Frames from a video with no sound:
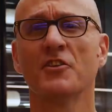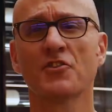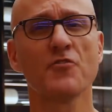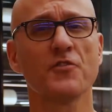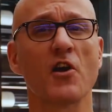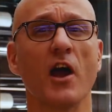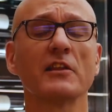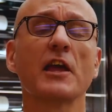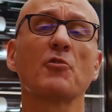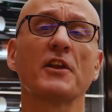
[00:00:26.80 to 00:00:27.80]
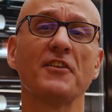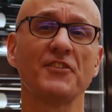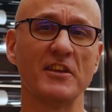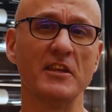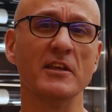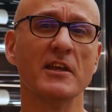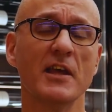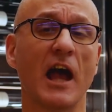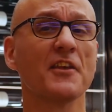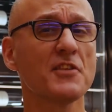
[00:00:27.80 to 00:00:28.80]
So far, I like what I see,
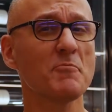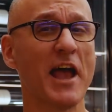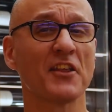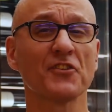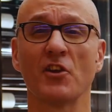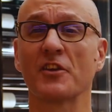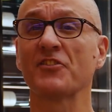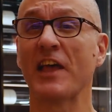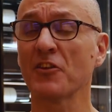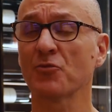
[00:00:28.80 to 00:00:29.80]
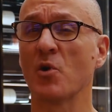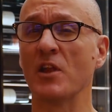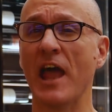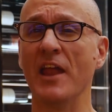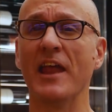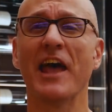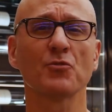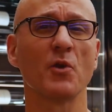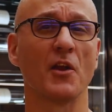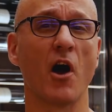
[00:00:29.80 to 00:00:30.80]
and I think Panasonic's S1 and
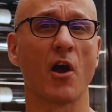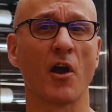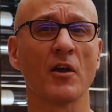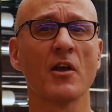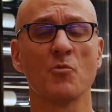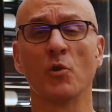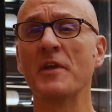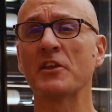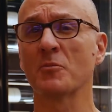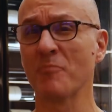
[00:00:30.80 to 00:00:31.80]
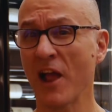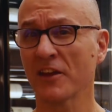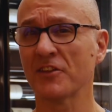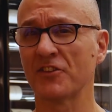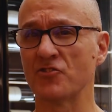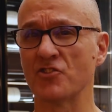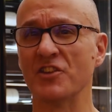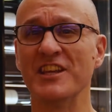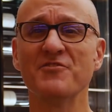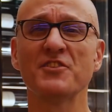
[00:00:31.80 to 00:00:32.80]
S1R will make your buying decision
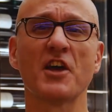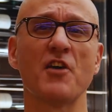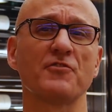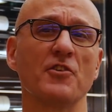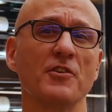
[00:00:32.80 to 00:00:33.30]
even tougher.